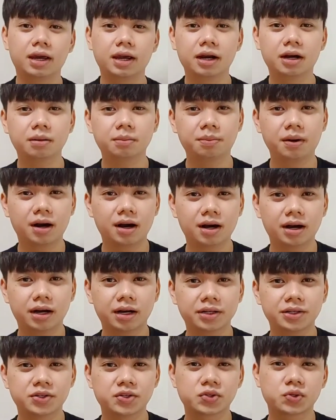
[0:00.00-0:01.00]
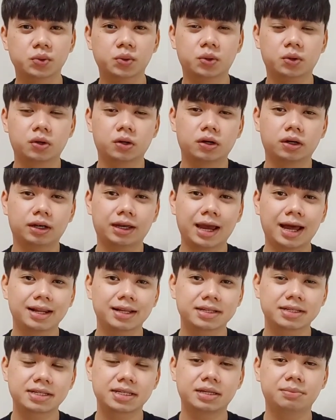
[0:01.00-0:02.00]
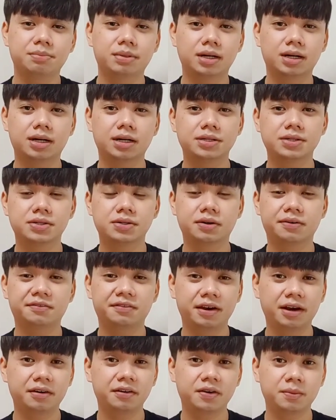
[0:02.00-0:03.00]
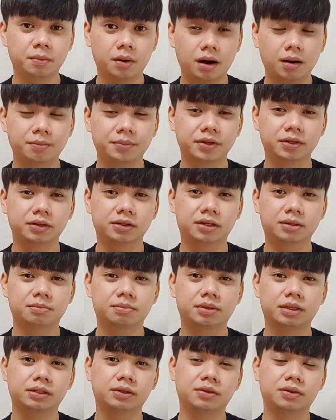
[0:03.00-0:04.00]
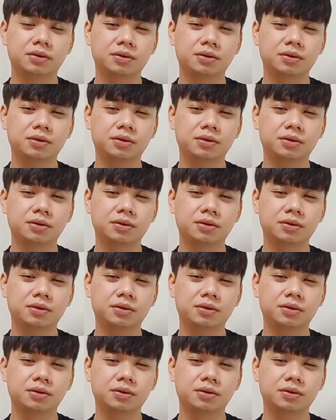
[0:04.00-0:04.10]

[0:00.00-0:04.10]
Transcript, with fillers: AirPods or Galaxy Buds are very popular, but